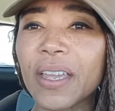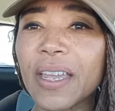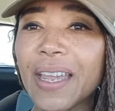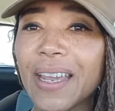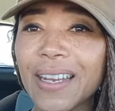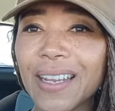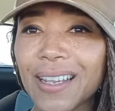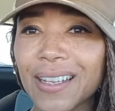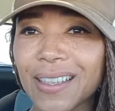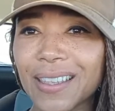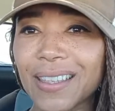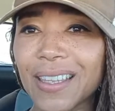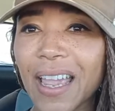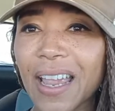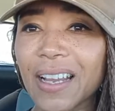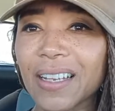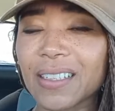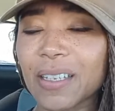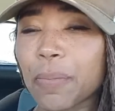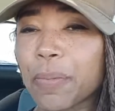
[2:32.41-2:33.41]
idiot
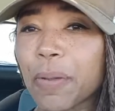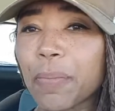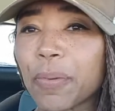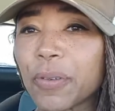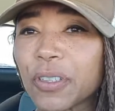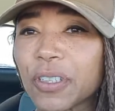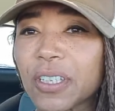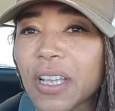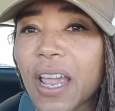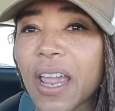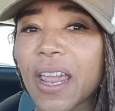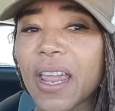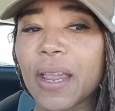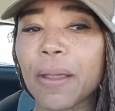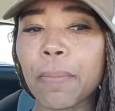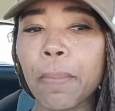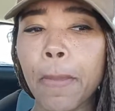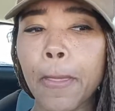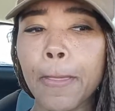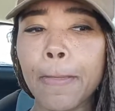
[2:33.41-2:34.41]
things that people
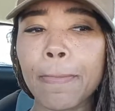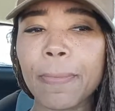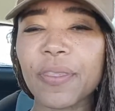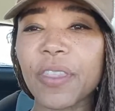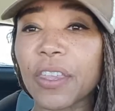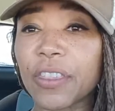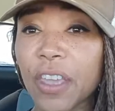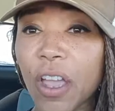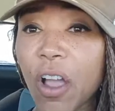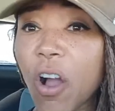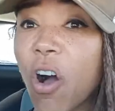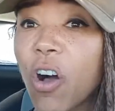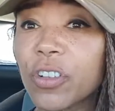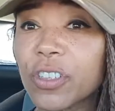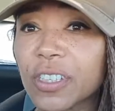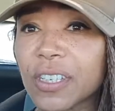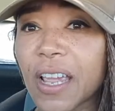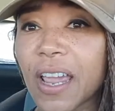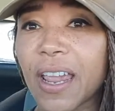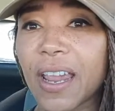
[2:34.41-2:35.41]
say, that they all
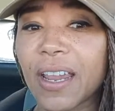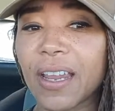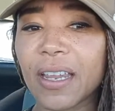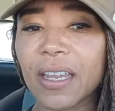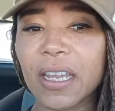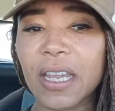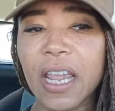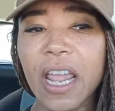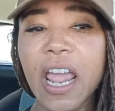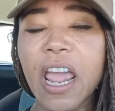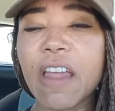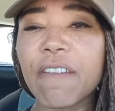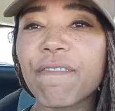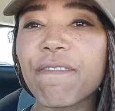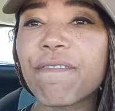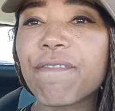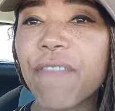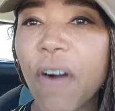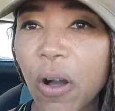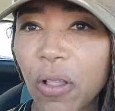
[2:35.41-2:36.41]
say, and
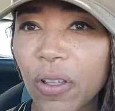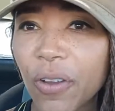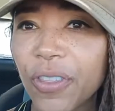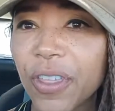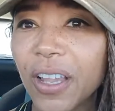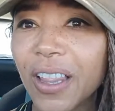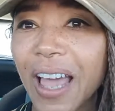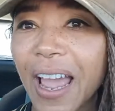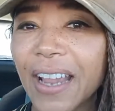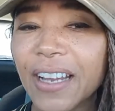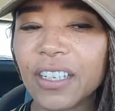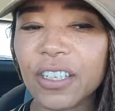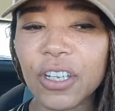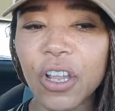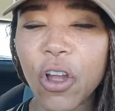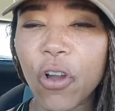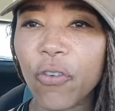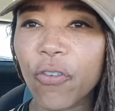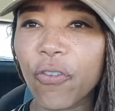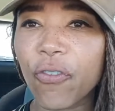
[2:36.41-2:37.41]
follow the likes,
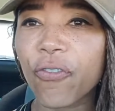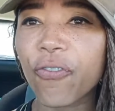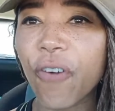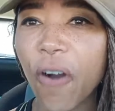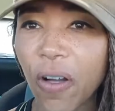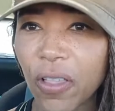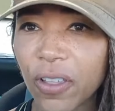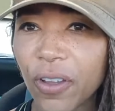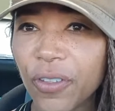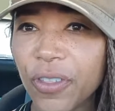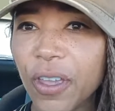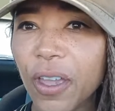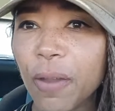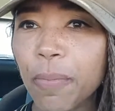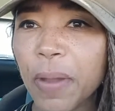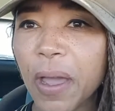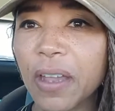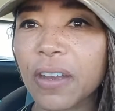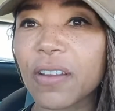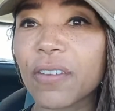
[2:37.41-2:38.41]
follow the
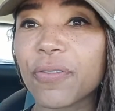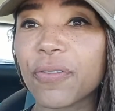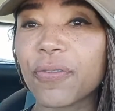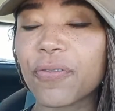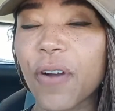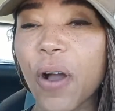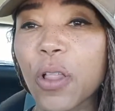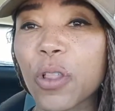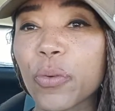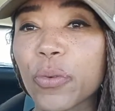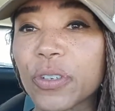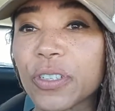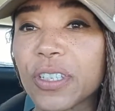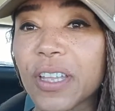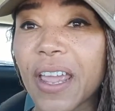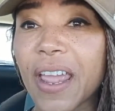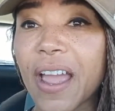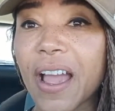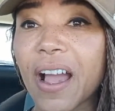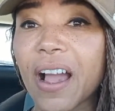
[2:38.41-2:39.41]
amount of followers
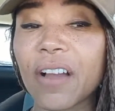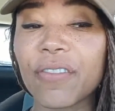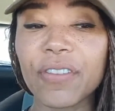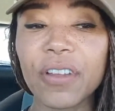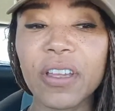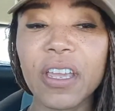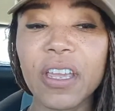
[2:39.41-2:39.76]
they have,